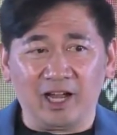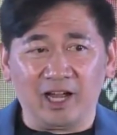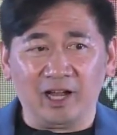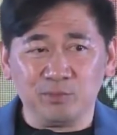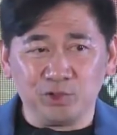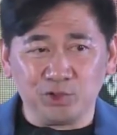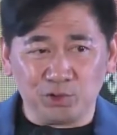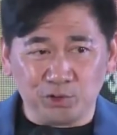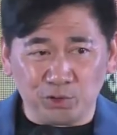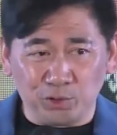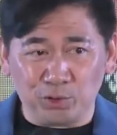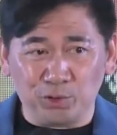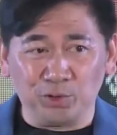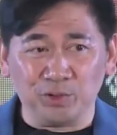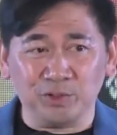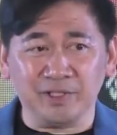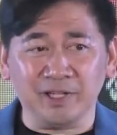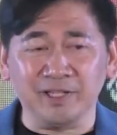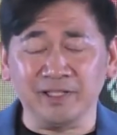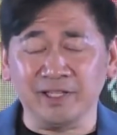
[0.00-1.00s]
I'm
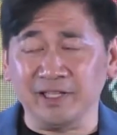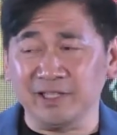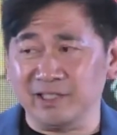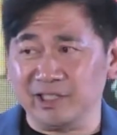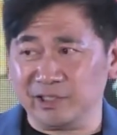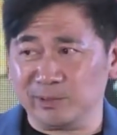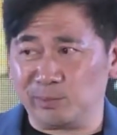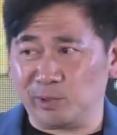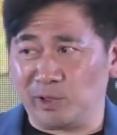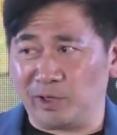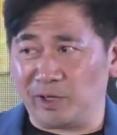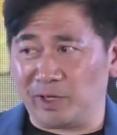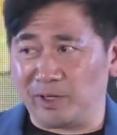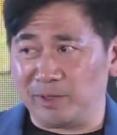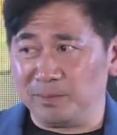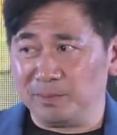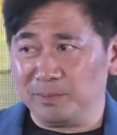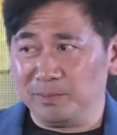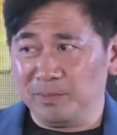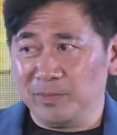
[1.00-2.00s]
sure they need this
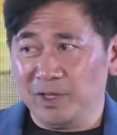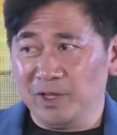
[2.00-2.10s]
product.